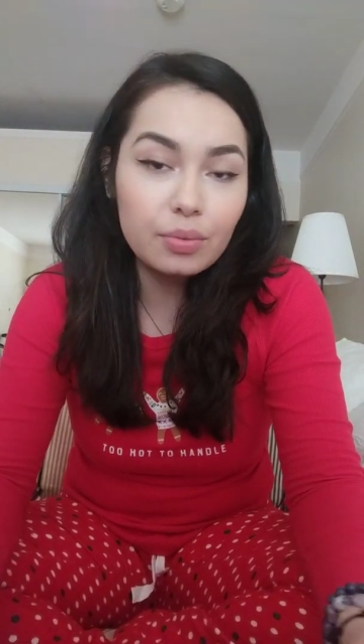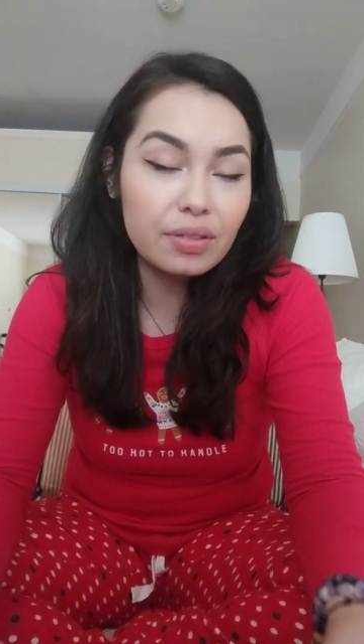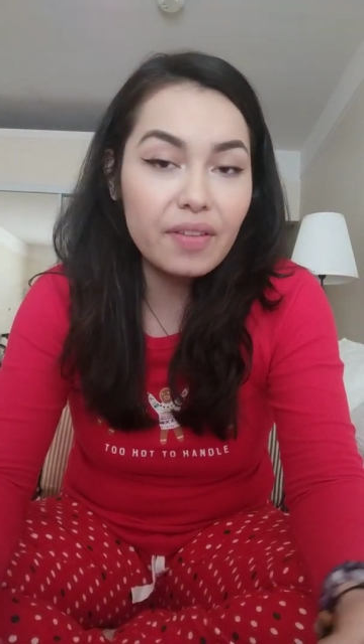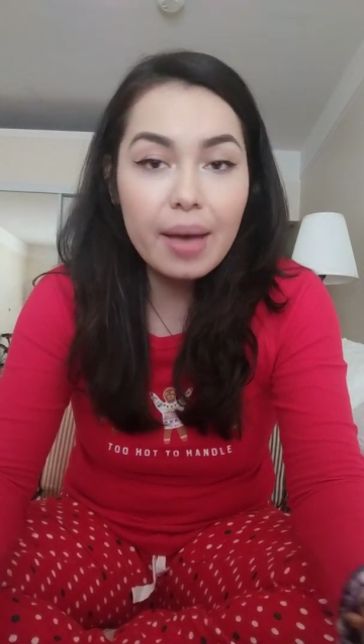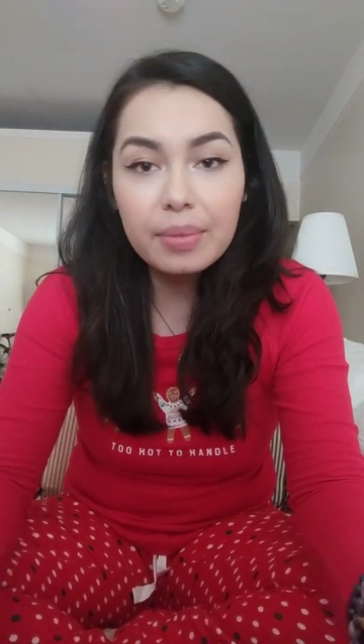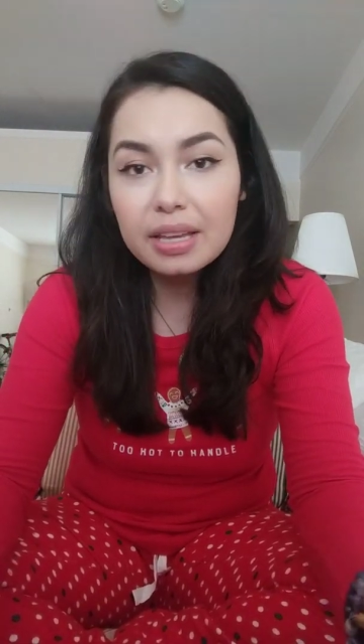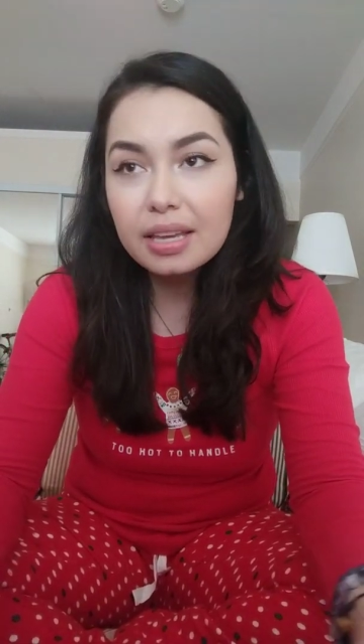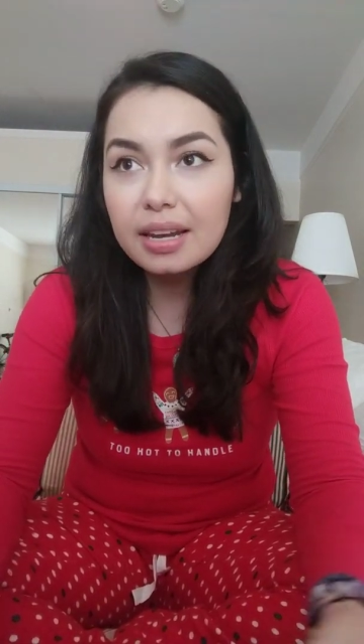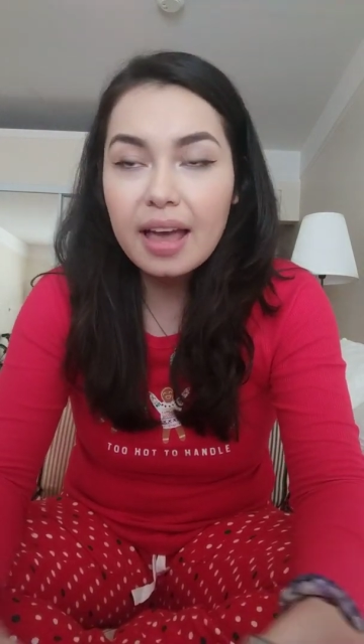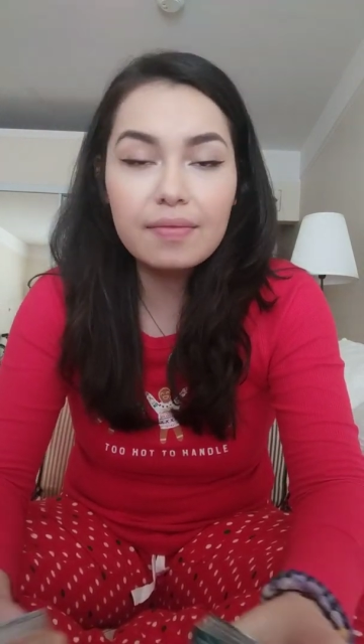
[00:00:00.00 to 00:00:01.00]
with
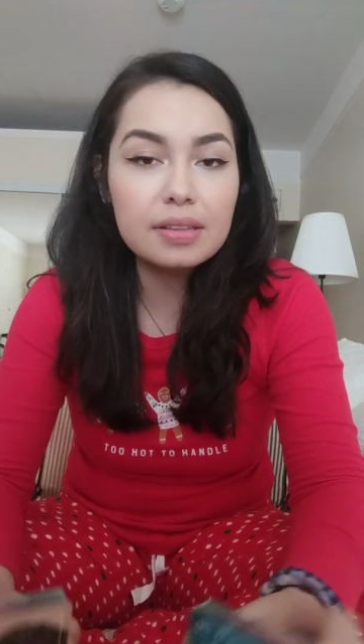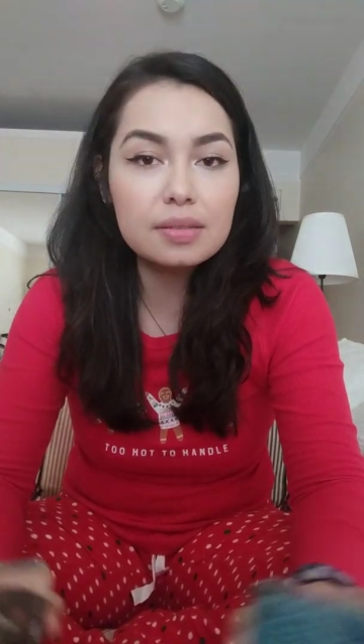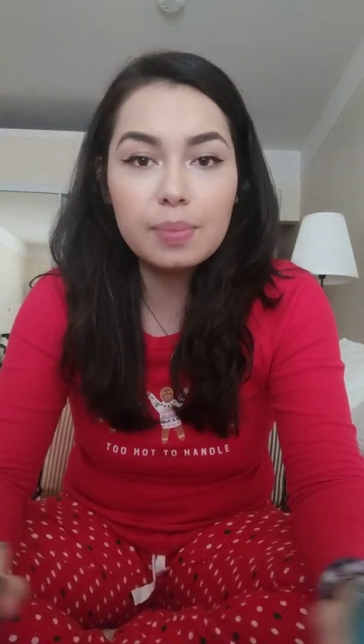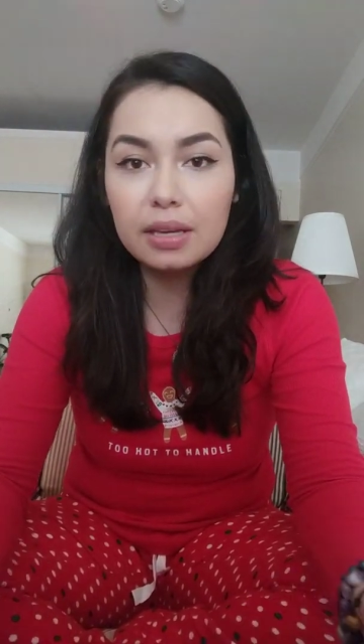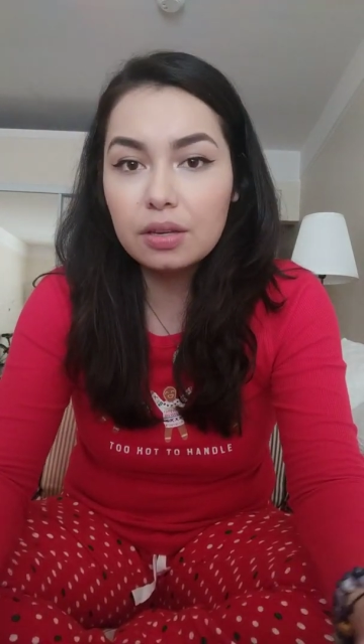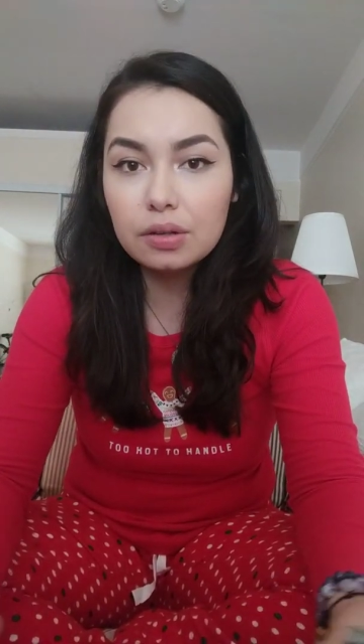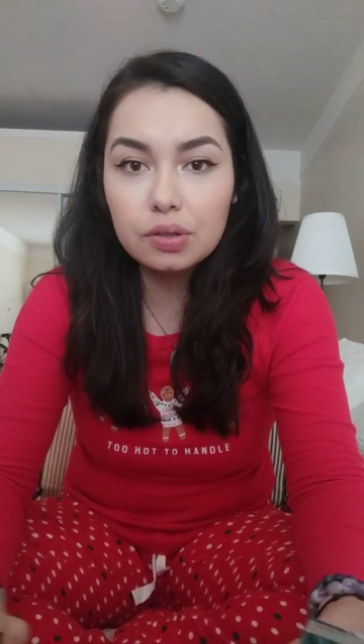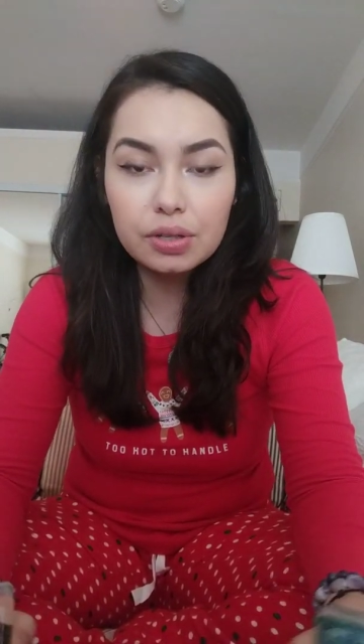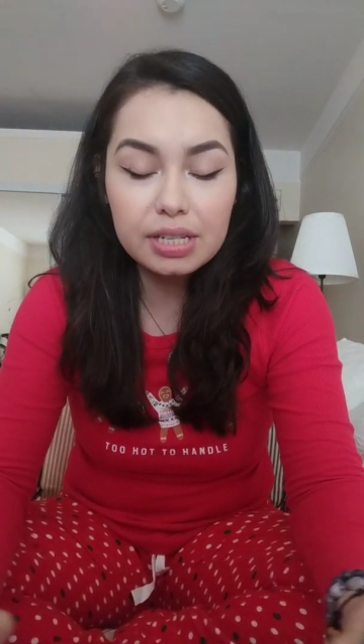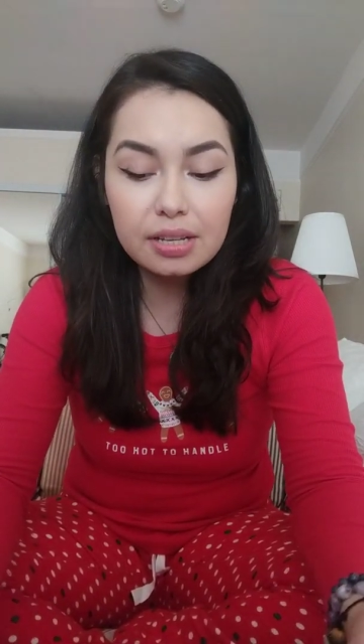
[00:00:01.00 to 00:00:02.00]
family and have this big
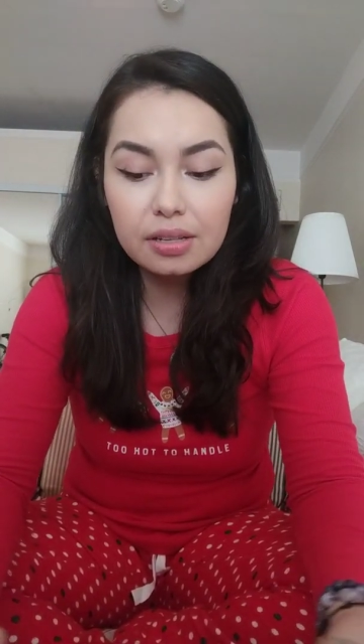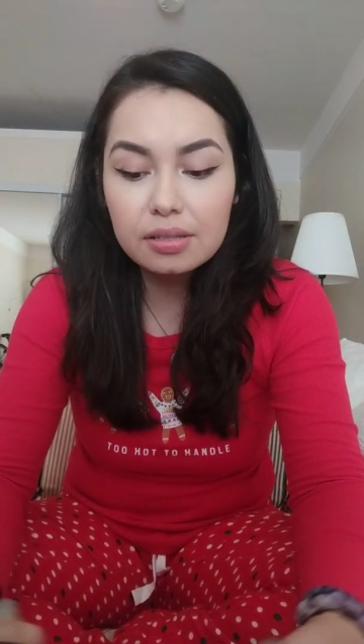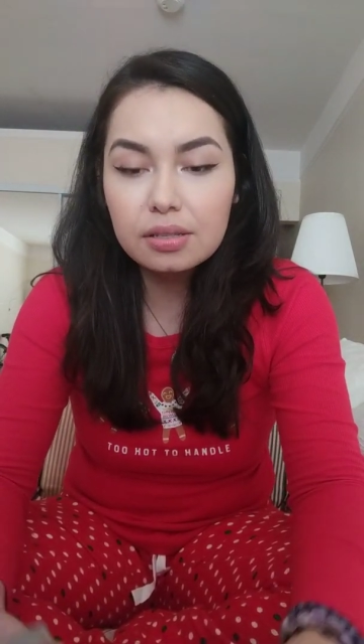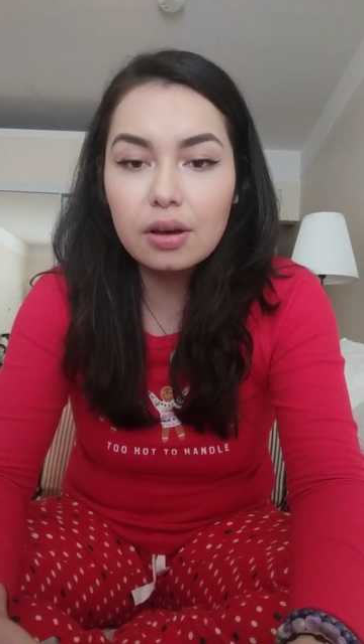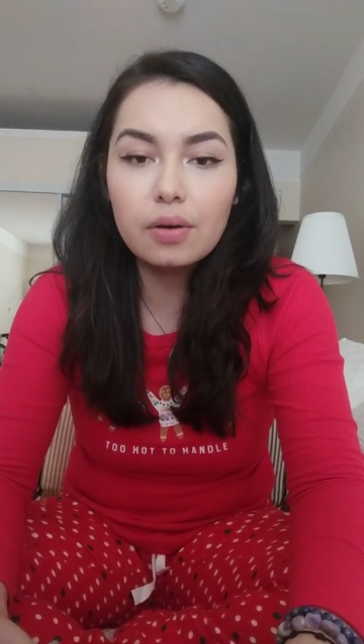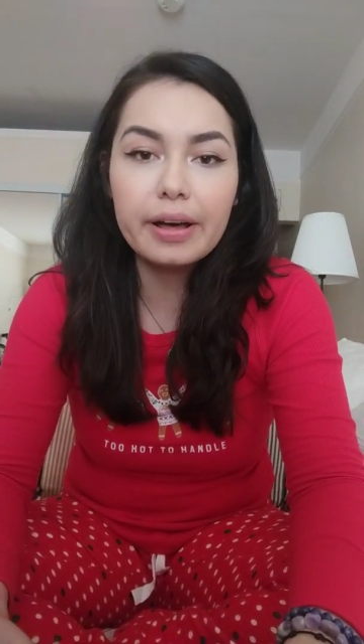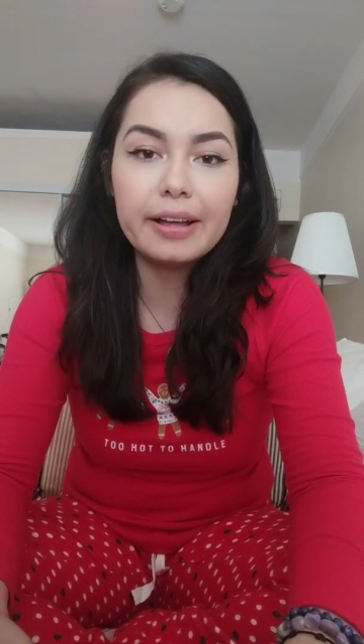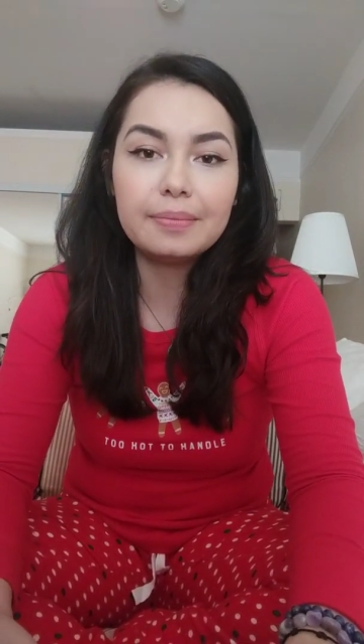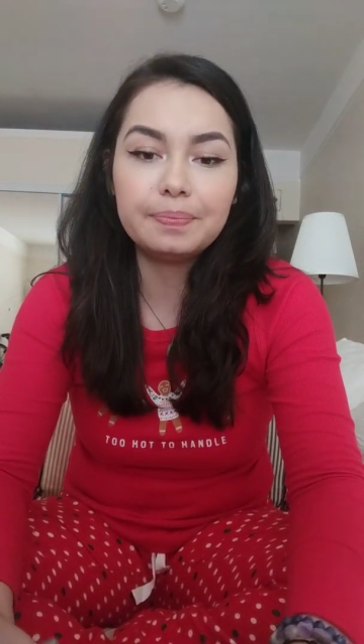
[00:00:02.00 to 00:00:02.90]
huge ordeal, so